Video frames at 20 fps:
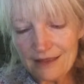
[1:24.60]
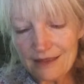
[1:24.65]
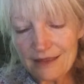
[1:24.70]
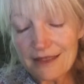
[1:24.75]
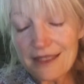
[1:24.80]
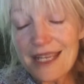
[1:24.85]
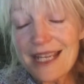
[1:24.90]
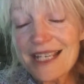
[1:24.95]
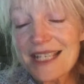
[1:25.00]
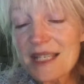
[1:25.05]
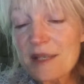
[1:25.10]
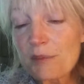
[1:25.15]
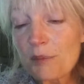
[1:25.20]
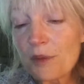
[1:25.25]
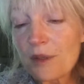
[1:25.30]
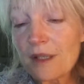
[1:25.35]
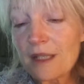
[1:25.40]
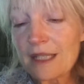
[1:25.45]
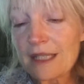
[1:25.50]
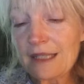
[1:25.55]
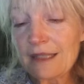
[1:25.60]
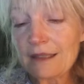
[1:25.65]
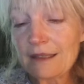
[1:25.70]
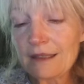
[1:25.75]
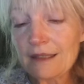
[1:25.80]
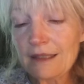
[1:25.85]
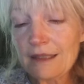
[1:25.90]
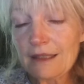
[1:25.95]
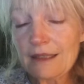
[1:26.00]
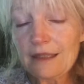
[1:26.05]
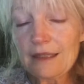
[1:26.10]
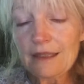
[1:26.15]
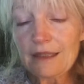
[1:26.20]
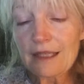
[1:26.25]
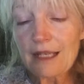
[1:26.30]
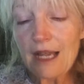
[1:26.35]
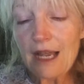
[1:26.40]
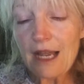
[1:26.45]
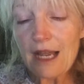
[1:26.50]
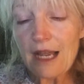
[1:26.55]
Next spring,
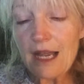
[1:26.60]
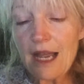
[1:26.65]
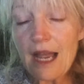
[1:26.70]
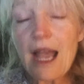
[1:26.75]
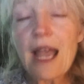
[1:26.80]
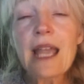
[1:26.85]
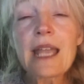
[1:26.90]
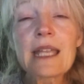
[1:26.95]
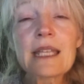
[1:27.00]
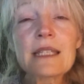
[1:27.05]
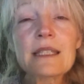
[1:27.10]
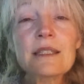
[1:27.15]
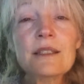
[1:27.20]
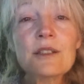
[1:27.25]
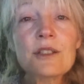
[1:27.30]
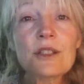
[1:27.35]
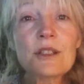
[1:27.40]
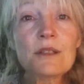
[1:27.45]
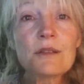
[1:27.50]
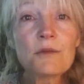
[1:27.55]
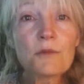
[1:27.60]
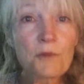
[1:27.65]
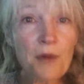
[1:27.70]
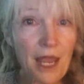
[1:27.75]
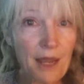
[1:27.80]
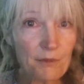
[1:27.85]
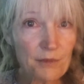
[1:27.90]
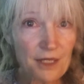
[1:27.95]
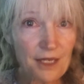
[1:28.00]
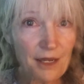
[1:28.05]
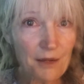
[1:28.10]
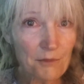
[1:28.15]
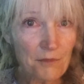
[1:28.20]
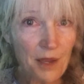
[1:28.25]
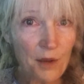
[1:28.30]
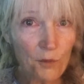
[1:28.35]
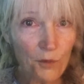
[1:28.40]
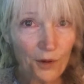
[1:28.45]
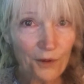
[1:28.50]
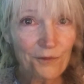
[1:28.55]
I had wrapped up
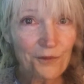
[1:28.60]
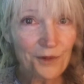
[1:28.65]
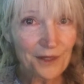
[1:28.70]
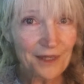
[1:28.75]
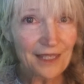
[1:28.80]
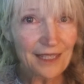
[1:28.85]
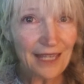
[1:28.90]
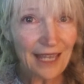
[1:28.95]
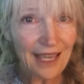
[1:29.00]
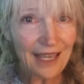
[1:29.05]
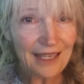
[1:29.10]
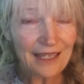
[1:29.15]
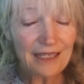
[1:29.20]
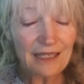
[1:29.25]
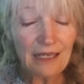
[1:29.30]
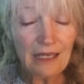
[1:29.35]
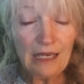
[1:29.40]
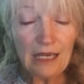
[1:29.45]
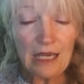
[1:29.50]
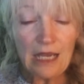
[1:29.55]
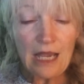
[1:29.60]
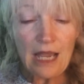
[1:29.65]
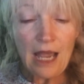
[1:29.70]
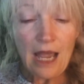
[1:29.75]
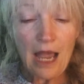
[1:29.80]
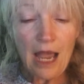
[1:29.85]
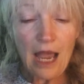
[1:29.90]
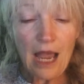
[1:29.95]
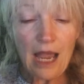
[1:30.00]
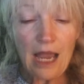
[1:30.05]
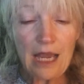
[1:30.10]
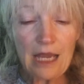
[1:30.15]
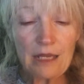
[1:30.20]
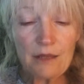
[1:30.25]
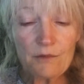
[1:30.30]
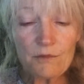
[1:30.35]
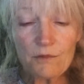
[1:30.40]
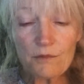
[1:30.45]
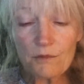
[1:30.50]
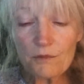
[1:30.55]
my work for the day
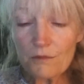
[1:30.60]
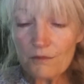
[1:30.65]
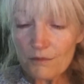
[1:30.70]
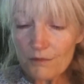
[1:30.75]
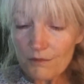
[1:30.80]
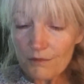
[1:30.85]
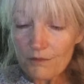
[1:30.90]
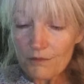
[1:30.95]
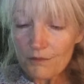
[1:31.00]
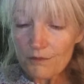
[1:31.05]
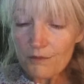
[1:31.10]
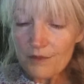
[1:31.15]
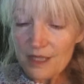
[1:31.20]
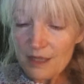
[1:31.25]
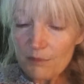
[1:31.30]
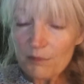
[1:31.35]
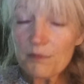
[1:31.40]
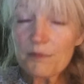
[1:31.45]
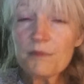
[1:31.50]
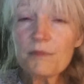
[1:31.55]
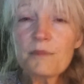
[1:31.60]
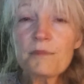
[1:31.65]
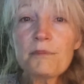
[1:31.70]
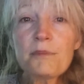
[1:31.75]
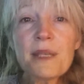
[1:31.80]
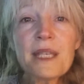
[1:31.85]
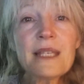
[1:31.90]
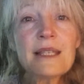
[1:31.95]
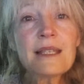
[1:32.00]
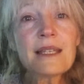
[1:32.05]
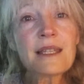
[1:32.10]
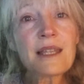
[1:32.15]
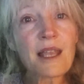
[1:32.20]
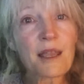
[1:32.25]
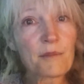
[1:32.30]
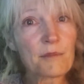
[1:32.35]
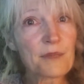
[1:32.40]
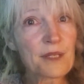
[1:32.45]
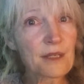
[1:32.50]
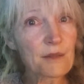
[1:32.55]
and was piecing
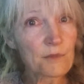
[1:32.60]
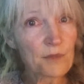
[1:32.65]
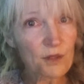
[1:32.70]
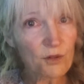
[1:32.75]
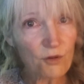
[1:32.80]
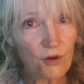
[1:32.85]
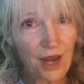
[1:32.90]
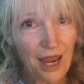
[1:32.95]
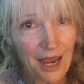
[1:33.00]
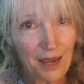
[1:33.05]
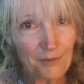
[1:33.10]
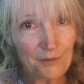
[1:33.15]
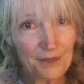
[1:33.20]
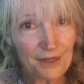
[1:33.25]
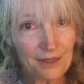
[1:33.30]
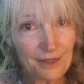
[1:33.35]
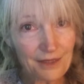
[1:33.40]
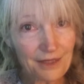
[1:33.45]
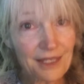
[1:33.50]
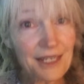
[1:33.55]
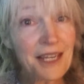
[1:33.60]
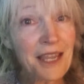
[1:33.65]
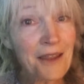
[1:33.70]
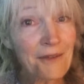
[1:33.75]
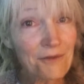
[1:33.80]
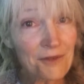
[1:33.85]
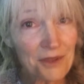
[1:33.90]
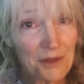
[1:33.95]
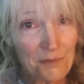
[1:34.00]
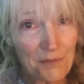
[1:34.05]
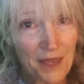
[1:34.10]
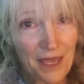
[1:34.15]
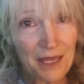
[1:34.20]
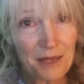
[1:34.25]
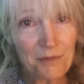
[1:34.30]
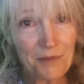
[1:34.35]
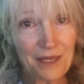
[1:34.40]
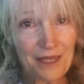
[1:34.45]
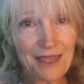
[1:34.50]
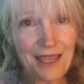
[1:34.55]
up some scraps to cover the
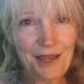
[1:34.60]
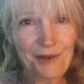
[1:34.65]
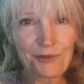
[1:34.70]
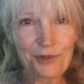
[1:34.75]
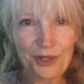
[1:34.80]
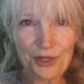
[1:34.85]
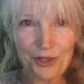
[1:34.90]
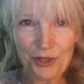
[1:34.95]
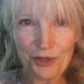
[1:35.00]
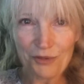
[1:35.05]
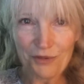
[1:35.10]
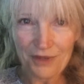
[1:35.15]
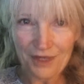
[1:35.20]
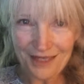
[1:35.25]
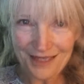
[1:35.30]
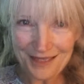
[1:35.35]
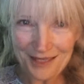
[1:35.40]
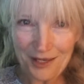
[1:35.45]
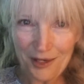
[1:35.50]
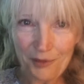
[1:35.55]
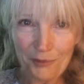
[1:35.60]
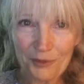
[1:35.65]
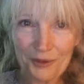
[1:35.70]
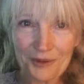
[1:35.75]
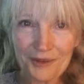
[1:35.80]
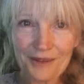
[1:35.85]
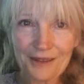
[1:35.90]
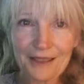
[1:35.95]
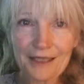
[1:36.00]
baby that was due in the summer.